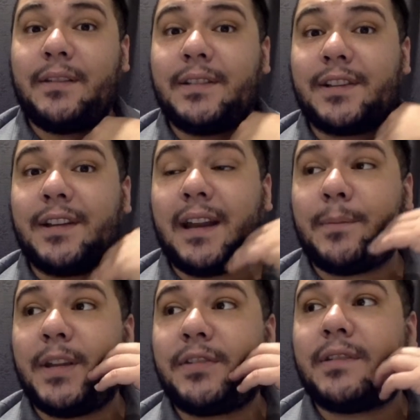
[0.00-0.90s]
It's good
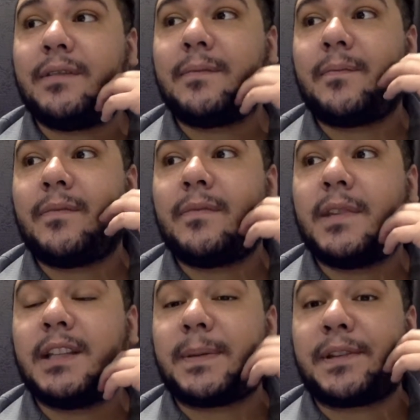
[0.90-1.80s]
animation,
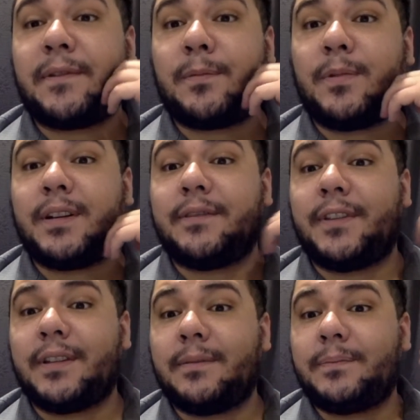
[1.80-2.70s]
especially for one of
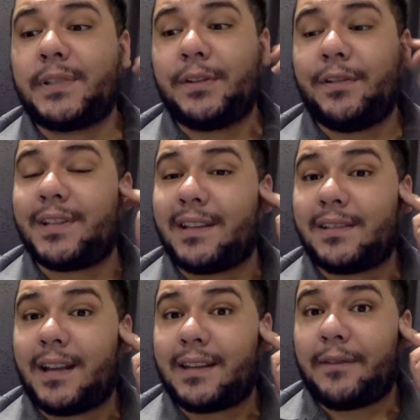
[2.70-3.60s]
the studios
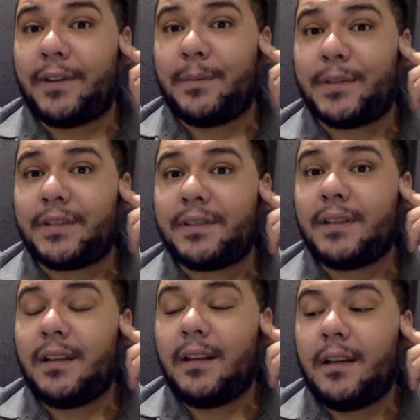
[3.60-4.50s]
that's not that famous.
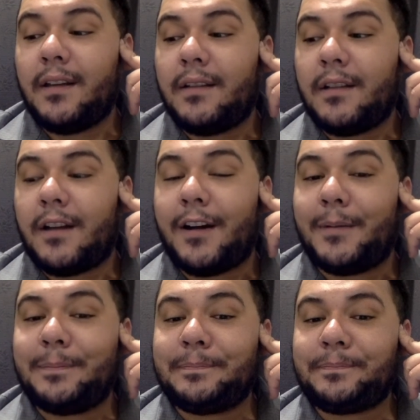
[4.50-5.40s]

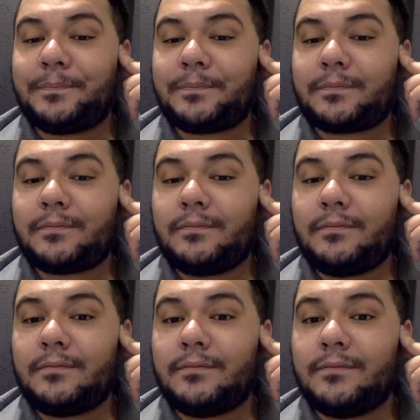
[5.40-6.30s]
But
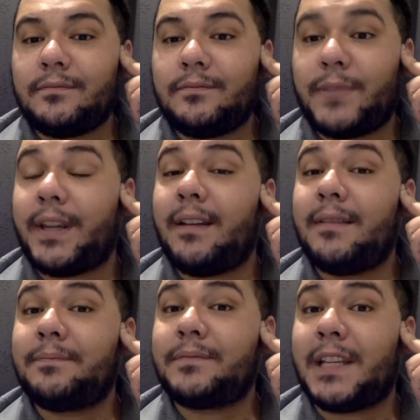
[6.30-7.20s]
yeah,
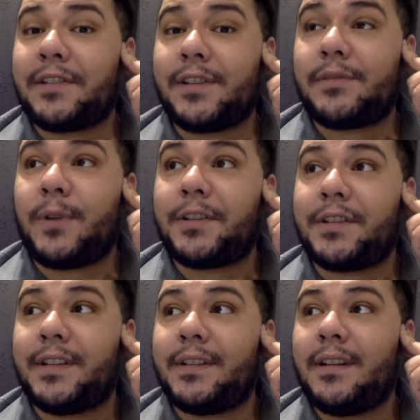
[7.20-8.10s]
I suggest
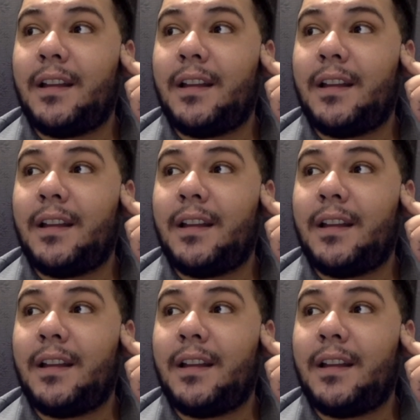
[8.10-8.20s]
watching it.